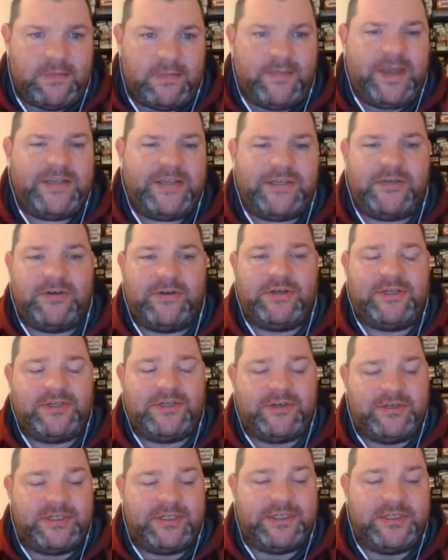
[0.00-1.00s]
passenger
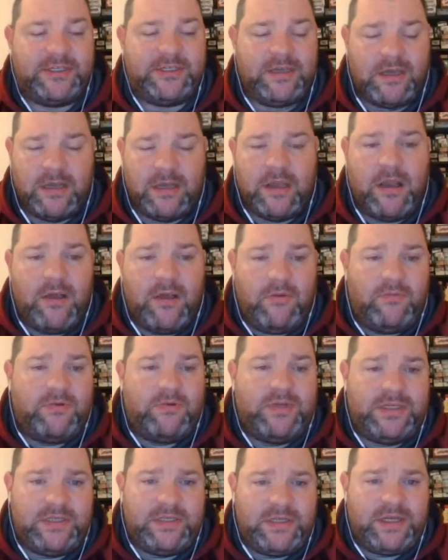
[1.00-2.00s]
excursions,
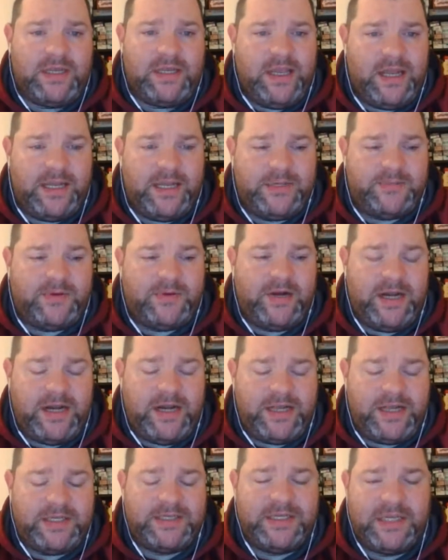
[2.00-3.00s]
which again is pretty
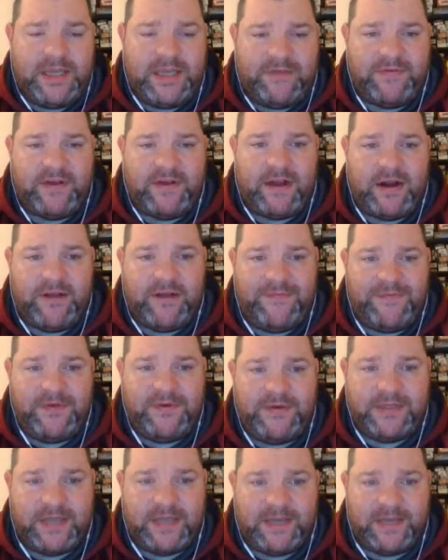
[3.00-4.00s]
neat to see. I've caught it a
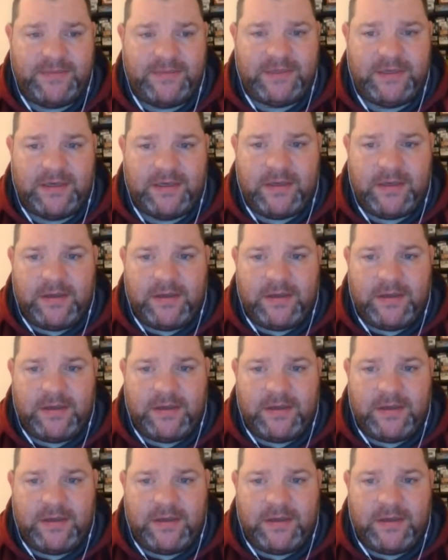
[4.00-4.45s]
few times.